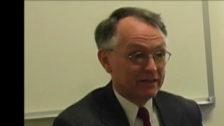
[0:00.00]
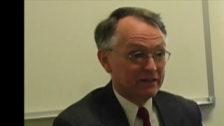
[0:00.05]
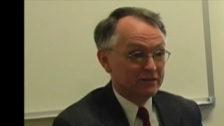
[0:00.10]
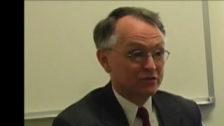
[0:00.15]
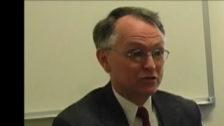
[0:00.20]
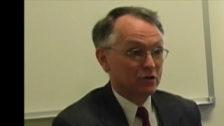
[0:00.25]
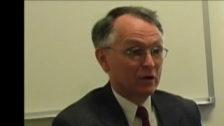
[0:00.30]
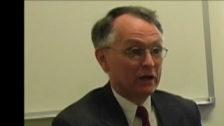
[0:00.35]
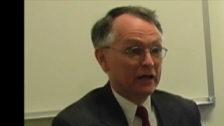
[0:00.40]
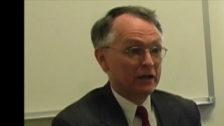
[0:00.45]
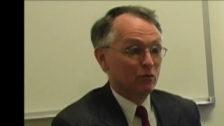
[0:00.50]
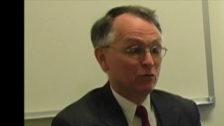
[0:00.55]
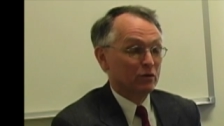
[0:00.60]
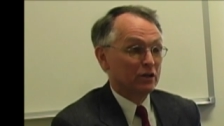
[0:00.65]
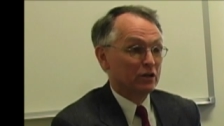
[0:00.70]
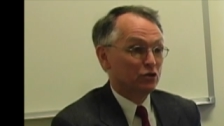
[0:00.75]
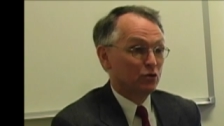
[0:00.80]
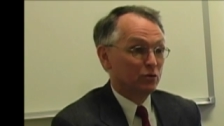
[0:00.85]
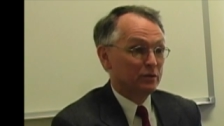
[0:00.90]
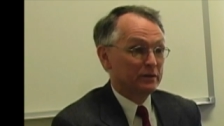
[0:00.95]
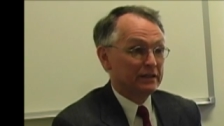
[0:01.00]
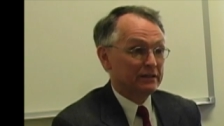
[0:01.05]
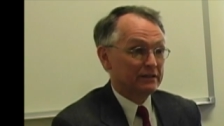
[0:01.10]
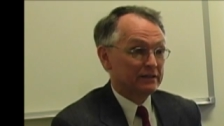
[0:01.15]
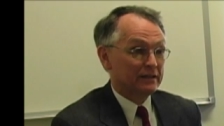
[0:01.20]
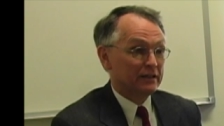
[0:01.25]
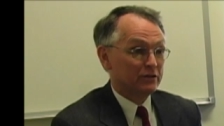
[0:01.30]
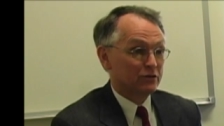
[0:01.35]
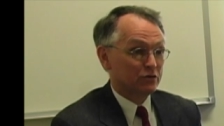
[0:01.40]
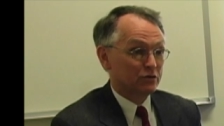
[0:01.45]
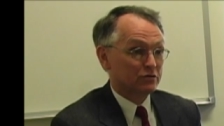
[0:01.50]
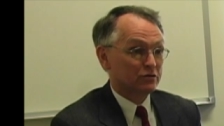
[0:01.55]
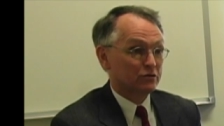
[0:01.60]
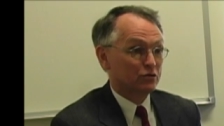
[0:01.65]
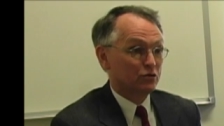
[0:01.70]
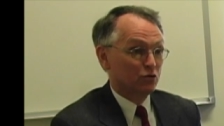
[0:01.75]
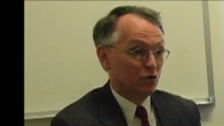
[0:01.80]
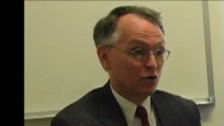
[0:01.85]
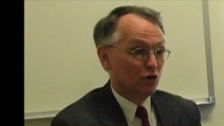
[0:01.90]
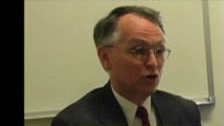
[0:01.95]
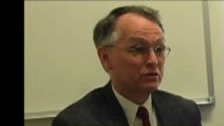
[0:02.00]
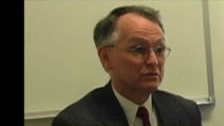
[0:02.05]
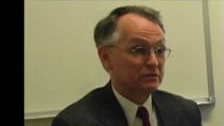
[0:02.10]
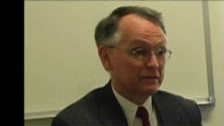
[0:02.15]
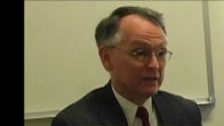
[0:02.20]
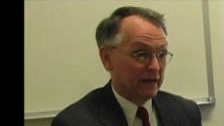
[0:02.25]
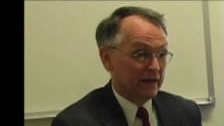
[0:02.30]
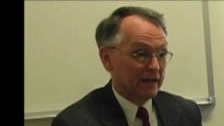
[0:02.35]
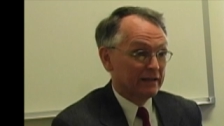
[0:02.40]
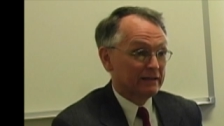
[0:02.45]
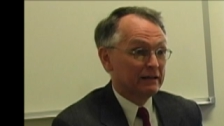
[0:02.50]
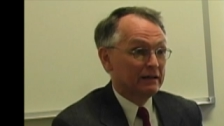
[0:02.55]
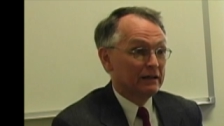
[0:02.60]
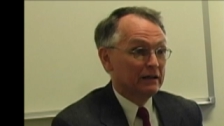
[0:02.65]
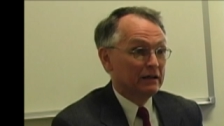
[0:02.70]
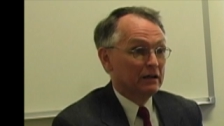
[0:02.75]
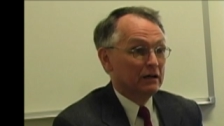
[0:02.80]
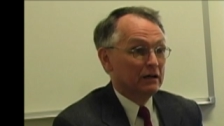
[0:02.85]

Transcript: And so I don't want to do anything to, to hurt that.